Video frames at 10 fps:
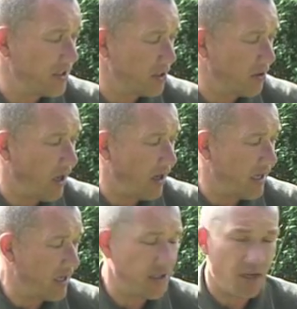do like
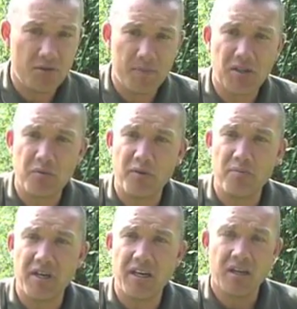that, you know, especially with
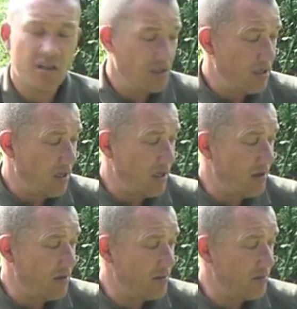me
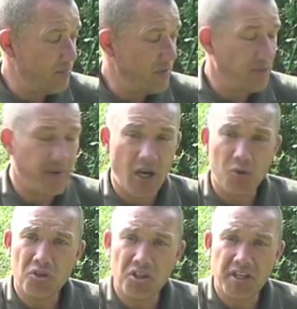being a bit
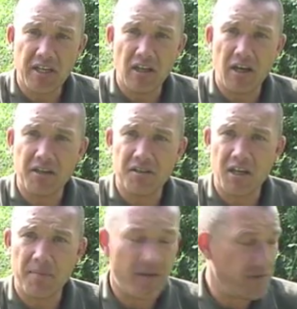OCD and liking to
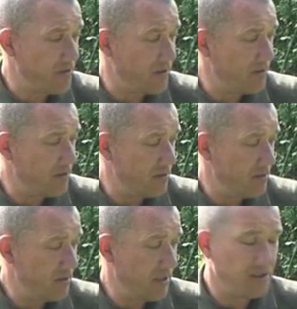keep everything
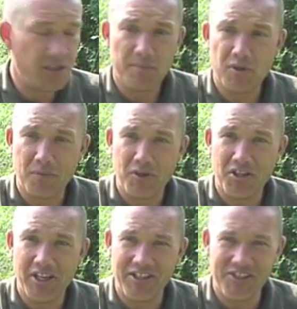in tip-top
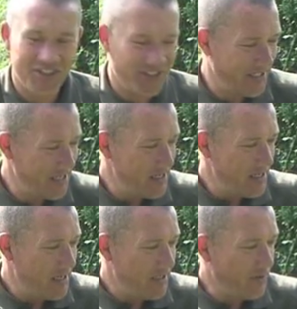condition.
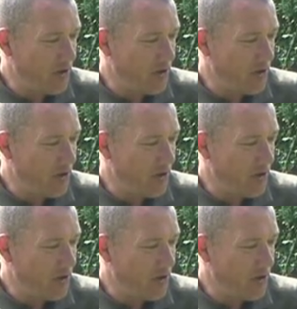You've